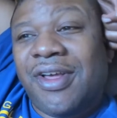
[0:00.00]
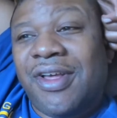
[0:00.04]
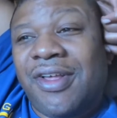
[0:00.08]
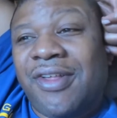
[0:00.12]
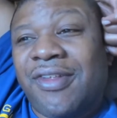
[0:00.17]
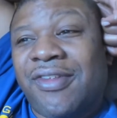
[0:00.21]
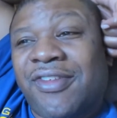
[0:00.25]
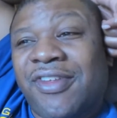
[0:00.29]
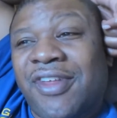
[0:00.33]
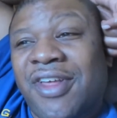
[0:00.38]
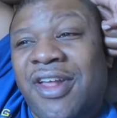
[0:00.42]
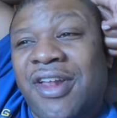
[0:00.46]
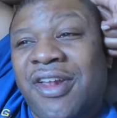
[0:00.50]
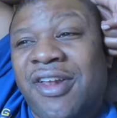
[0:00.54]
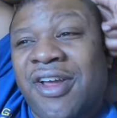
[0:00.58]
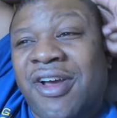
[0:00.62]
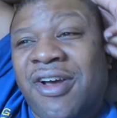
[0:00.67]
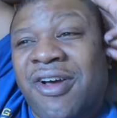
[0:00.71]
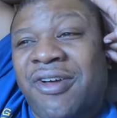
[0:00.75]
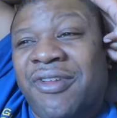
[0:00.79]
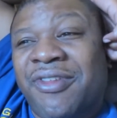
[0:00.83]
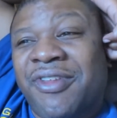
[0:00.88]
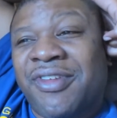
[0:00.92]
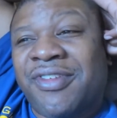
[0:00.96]
and said,
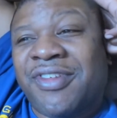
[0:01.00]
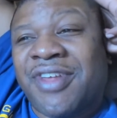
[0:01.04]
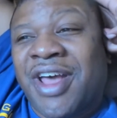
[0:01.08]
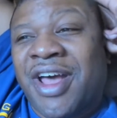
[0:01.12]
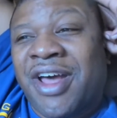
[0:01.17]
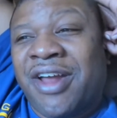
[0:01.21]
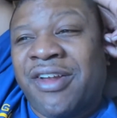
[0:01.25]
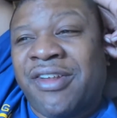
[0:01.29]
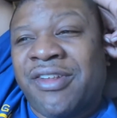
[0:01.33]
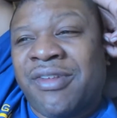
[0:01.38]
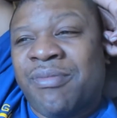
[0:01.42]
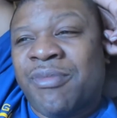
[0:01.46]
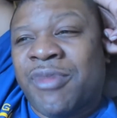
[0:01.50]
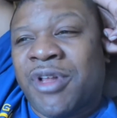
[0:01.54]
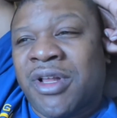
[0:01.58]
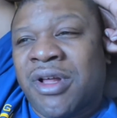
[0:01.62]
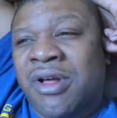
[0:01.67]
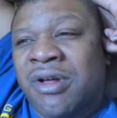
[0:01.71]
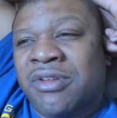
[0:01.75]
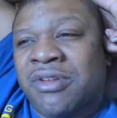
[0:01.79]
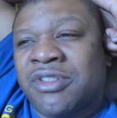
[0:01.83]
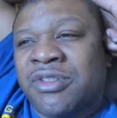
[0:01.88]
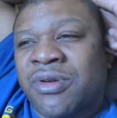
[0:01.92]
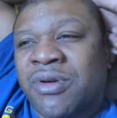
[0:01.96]
no, this guy doesn't
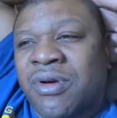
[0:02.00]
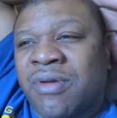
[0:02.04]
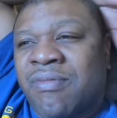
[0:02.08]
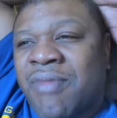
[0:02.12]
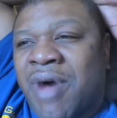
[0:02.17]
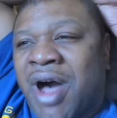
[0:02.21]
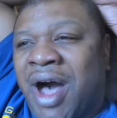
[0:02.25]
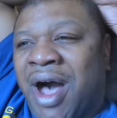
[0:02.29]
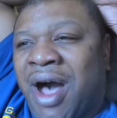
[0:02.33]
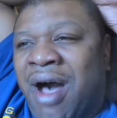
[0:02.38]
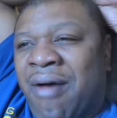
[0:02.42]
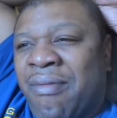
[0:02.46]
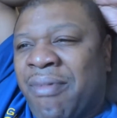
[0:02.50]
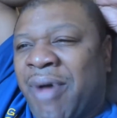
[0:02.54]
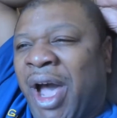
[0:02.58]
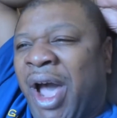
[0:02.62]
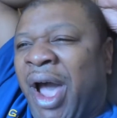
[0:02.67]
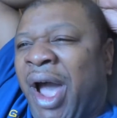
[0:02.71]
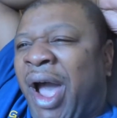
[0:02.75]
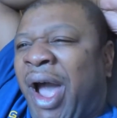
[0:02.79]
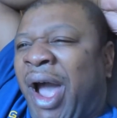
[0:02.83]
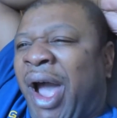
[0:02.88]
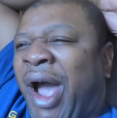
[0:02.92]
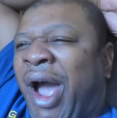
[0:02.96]
belong to a mob.
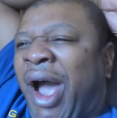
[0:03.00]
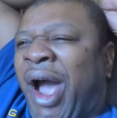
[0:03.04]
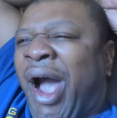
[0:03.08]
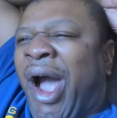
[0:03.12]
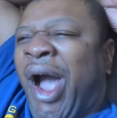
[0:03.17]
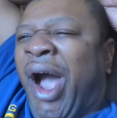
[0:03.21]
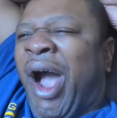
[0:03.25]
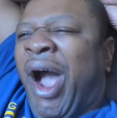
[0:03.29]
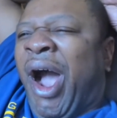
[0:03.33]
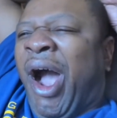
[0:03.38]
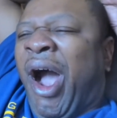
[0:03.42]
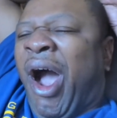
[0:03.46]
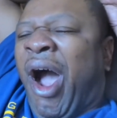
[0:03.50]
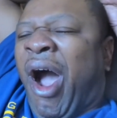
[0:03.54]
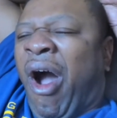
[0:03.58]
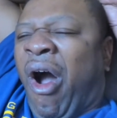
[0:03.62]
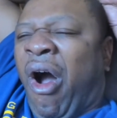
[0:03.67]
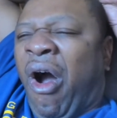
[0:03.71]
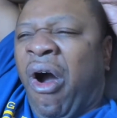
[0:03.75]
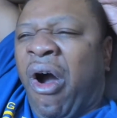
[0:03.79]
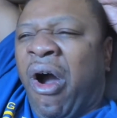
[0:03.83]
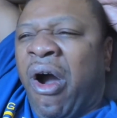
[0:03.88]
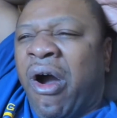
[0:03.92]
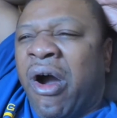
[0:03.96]

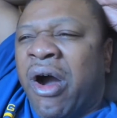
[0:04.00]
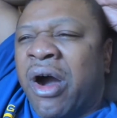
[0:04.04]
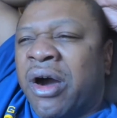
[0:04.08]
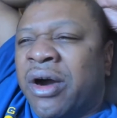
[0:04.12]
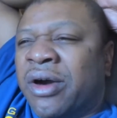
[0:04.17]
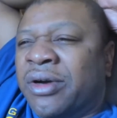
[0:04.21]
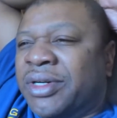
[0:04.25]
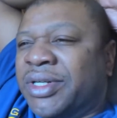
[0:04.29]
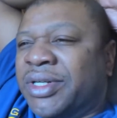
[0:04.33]
Oh,